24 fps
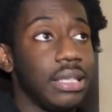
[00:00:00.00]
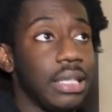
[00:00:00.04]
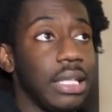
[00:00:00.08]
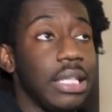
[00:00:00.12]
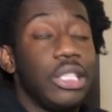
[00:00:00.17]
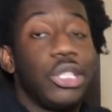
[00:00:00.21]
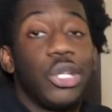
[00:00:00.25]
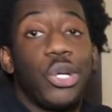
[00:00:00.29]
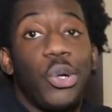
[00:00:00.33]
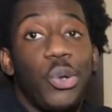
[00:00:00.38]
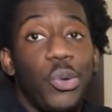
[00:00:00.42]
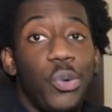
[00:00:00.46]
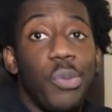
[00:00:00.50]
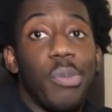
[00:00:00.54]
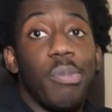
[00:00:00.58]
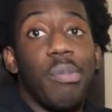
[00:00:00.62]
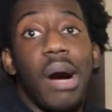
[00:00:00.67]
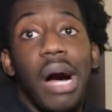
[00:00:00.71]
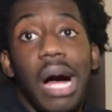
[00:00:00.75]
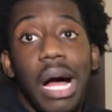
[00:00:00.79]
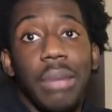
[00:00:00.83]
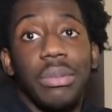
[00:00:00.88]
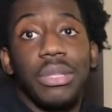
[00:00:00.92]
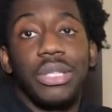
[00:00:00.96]
It's a cool
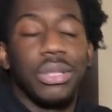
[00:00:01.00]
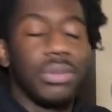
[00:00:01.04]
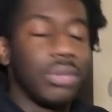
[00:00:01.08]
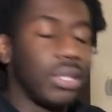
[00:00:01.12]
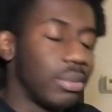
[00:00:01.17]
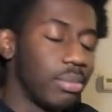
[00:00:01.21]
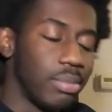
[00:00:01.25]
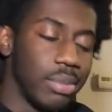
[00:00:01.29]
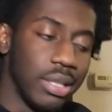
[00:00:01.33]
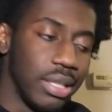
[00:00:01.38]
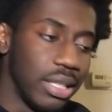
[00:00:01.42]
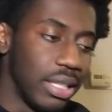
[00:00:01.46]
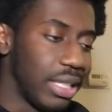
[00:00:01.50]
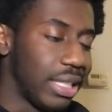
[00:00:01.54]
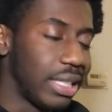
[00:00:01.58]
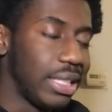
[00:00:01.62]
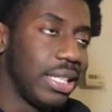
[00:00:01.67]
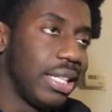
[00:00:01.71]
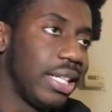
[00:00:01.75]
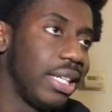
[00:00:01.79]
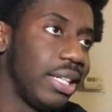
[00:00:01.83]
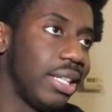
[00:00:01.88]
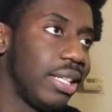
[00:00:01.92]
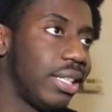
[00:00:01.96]
bop to it, but it
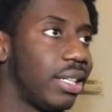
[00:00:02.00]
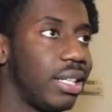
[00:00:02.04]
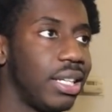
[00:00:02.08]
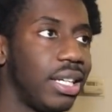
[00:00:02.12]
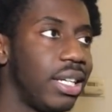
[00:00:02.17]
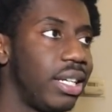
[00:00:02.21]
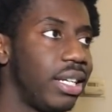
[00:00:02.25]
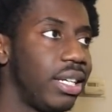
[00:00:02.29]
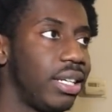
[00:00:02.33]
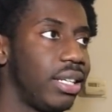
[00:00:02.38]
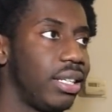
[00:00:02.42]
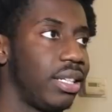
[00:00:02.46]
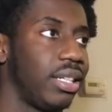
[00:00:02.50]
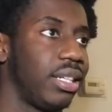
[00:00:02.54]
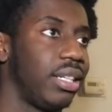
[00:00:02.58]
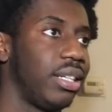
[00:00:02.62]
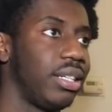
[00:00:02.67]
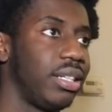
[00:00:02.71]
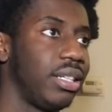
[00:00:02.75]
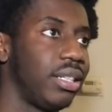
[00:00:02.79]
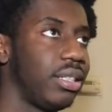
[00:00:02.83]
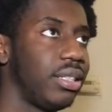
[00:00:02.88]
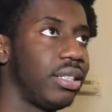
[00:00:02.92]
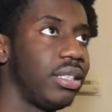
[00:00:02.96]
ain't,
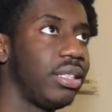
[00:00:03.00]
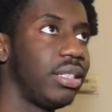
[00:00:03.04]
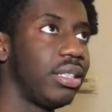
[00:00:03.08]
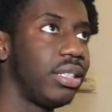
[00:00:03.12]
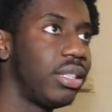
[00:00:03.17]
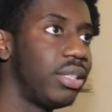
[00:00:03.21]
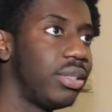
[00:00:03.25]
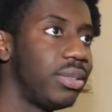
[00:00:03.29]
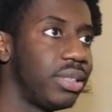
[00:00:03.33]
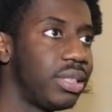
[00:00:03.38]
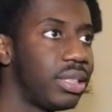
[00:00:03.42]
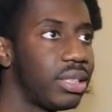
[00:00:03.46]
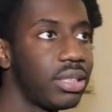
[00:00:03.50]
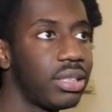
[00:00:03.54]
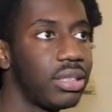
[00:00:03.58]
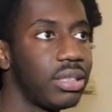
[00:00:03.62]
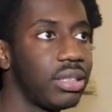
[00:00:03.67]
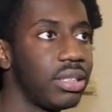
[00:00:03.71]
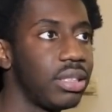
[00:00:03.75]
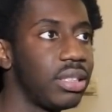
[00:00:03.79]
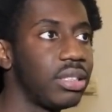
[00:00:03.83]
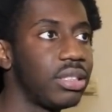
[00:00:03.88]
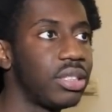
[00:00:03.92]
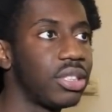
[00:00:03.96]
you know, it's
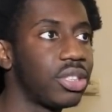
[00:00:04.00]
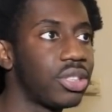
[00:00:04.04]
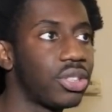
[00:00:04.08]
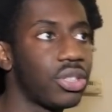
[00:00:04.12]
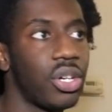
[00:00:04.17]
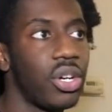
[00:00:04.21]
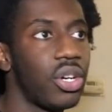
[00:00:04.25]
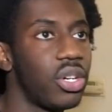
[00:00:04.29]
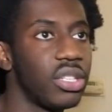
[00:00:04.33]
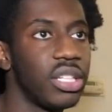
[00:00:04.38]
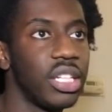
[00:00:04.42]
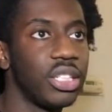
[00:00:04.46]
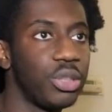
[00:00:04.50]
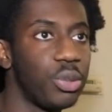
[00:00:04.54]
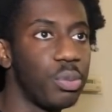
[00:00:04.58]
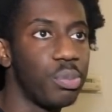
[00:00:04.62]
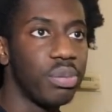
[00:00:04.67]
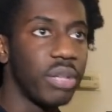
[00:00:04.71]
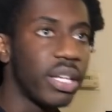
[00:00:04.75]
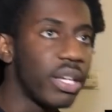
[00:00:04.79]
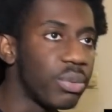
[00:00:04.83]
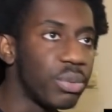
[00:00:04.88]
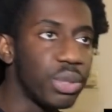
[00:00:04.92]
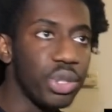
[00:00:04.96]
a song that you
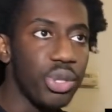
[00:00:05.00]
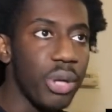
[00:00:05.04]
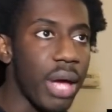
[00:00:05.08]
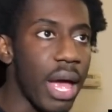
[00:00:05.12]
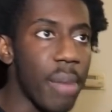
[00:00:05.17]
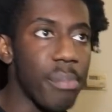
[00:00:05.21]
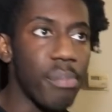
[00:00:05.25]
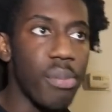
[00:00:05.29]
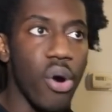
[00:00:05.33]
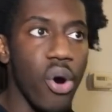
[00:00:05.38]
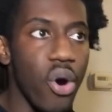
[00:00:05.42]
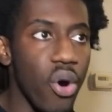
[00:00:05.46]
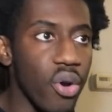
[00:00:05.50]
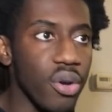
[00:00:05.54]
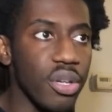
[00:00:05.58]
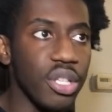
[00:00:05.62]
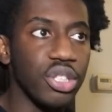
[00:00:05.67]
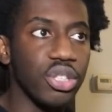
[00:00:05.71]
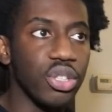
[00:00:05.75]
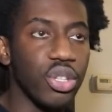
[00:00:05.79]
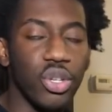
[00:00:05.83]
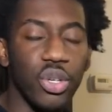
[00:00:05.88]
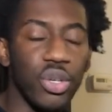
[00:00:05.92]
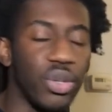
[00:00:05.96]
play when you at
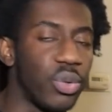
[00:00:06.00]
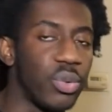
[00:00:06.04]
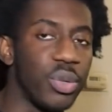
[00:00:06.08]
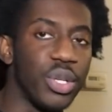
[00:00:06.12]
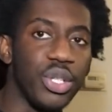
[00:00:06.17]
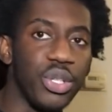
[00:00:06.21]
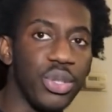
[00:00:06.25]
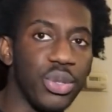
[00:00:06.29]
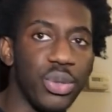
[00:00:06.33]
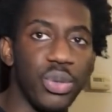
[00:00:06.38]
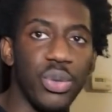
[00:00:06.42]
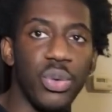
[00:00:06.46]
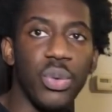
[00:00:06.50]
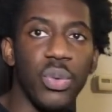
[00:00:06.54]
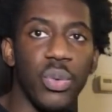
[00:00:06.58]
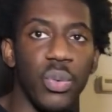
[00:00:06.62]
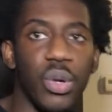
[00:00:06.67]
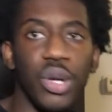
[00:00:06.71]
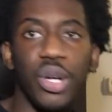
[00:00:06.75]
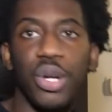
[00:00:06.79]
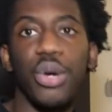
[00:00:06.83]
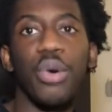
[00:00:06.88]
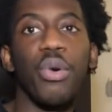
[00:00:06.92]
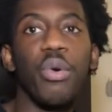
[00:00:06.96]
parties or when you
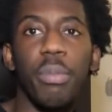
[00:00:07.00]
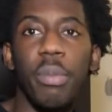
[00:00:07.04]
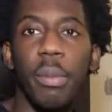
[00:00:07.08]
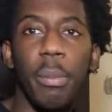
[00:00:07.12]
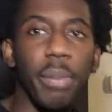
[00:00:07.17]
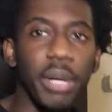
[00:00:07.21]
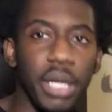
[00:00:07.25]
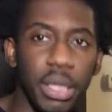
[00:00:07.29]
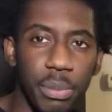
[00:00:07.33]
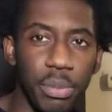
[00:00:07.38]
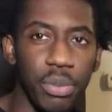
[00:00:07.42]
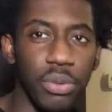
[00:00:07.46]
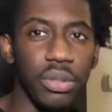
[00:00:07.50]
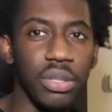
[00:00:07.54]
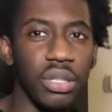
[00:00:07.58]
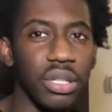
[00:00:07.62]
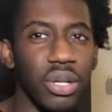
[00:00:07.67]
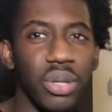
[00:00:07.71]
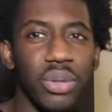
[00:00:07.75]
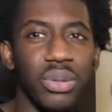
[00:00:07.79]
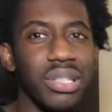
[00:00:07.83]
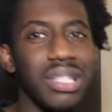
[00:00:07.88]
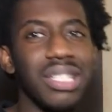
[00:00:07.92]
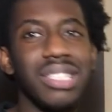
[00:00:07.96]
with a group of people, you
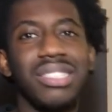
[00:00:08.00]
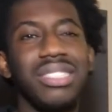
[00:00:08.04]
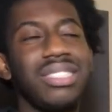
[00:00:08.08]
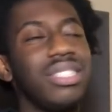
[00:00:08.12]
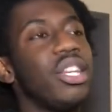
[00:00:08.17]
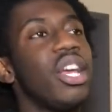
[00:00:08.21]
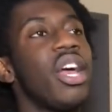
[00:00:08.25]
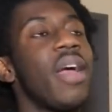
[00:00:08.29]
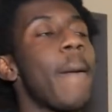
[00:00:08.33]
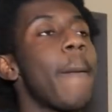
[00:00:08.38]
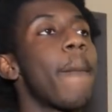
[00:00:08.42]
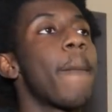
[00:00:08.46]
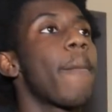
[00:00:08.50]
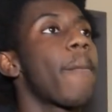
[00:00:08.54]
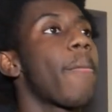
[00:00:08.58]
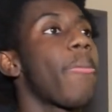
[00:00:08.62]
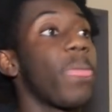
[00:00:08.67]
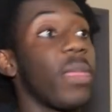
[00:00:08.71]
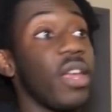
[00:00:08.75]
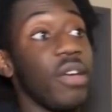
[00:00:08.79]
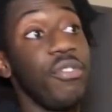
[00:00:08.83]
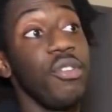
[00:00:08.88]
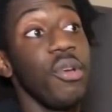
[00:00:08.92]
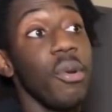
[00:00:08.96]
know.
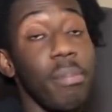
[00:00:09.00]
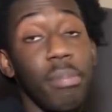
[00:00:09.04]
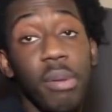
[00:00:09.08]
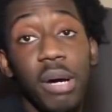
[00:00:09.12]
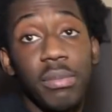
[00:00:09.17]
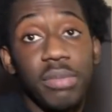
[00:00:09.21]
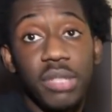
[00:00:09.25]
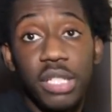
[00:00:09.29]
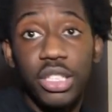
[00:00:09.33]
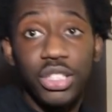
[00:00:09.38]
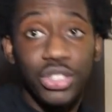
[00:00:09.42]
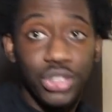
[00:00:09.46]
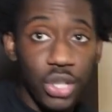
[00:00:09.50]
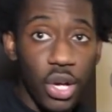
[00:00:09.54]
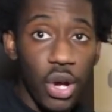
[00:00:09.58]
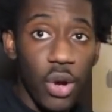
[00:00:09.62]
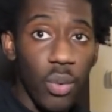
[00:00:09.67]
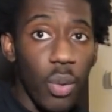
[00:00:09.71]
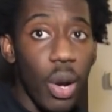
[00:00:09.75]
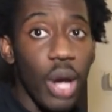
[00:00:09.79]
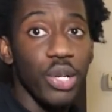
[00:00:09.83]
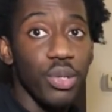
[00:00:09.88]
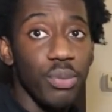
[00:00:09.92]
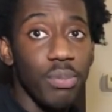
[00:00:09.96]
If you bump this
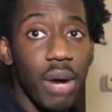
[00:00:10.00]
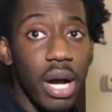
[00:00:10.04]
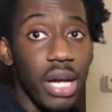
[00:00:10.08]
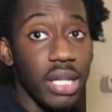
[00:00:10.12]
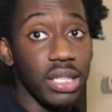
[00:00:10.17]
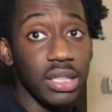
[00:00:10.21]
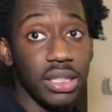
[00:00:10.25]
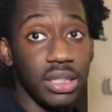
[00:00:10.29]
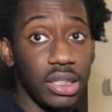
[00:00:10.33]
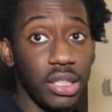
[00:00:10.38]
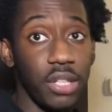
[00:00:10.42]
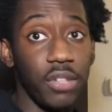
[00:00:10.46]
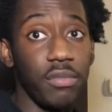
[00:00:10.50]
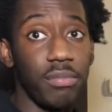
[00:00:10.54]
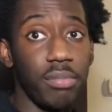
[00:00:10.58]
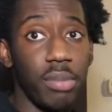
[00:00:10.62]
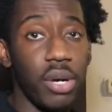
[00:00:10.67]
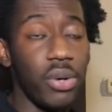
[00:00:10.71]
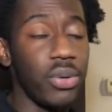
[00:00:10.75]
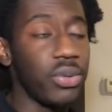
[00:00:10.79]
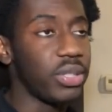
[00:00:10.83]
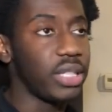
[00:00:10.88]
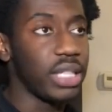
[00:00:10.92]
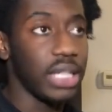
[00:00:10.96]
song while you by yourself,
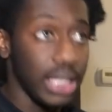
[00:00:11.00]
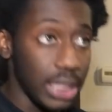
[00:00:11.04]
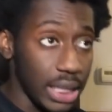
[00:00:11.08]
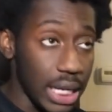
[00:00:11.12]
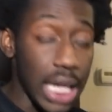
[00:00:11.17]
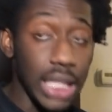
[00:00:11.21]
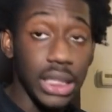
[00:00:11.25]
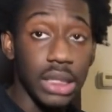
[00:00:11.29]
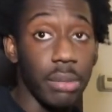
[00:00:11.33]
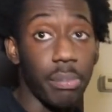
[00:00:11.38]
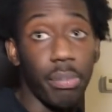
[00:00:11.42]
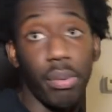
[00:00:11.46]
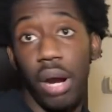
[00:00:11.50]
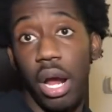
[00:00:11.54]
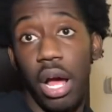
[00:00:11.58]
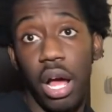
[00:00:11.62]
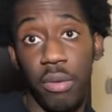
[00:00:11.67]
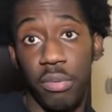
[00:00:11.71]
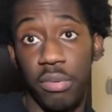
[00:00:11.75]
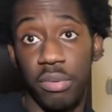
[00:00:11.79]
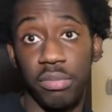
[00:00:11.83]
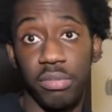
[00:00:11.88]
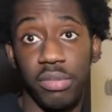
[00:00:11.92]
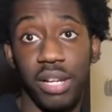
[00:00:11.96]
bro, then that's a
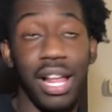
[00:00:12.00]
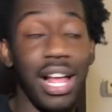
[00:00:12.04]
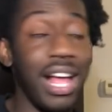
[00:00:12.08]
problem.